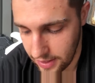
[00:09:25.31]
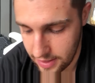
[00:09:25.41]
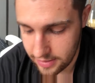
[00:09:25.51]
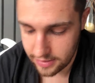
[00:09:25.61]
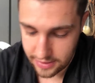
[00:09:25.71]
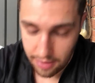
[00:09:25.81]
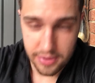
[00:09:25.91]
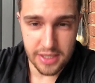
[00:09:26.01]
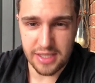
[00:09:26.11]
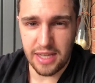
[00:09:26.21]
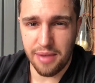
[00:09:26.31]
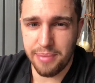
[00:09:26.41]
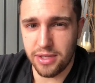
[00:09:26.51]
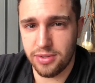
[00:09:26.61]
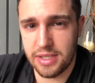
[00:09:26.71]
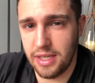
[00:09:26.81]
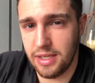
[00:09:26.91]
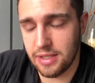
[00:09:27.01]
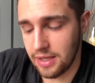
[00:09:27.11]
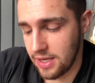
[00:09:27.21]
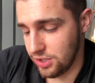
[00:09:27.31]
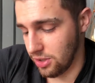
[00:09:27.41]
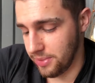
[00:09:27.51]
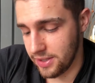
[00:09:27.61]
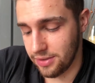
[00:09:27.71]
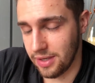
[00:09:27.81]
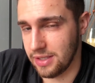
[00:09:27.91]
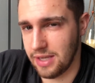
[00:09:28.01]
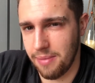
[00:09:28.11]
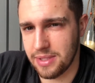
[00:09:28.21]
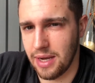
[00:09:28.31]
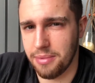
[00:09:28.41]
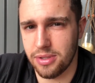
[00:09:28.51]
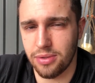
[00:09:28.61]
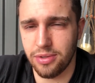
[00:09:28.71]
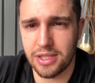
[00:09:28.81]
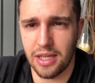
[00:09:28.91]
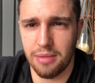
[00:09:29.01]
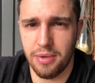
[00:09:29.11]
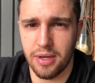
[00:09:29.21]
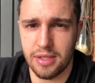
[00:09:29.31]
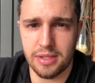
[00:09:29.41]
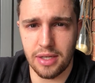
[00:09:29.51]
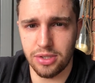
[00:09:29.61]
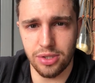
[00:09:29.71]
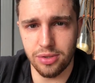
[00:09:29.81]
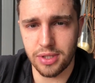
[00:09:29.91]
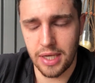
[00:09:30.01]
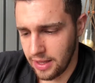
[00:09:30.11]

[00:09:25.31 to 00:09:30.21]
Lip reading: and that was the same batch of seeds, and they germinate around the same time, because all South American sundews,